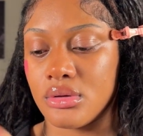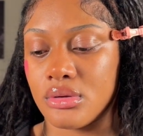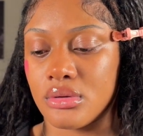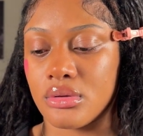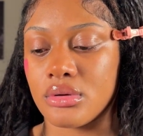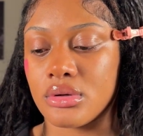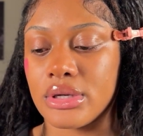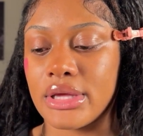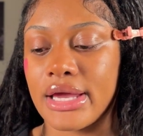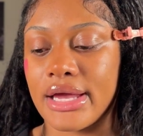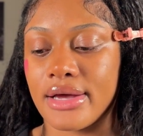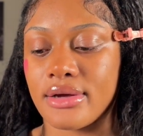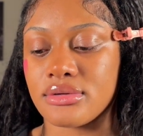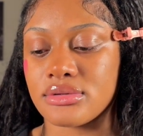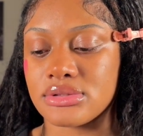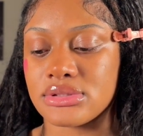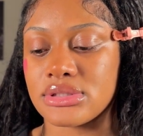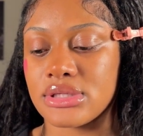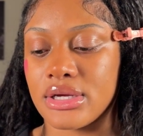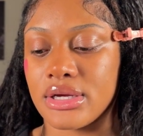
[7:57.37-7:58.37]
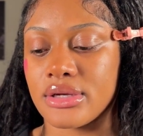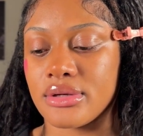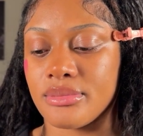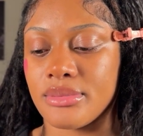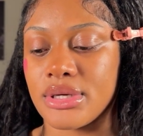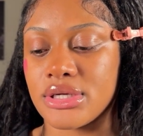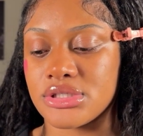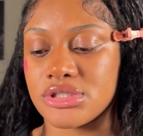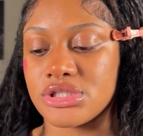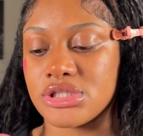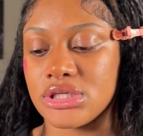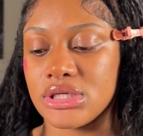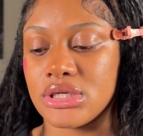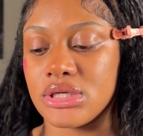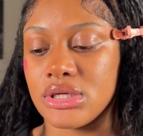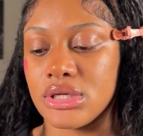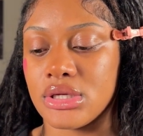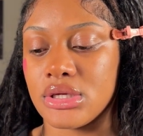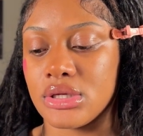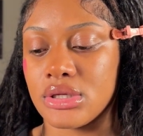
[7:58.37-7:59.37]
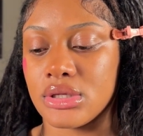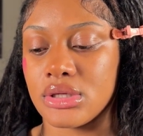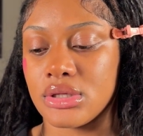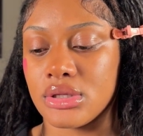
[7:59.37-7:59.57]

on the outside of my cheek.